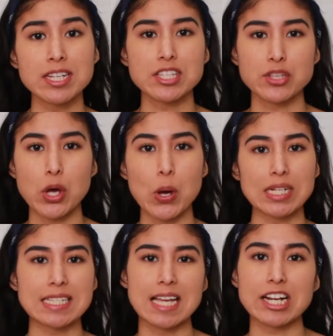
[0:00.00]
it, so
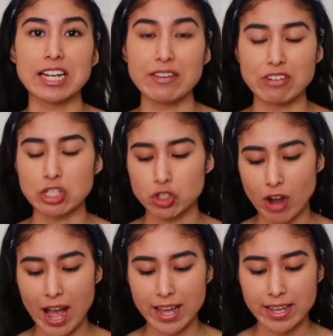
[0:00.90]
I decided to give it a
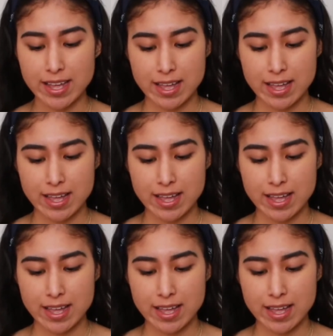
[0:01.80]
try.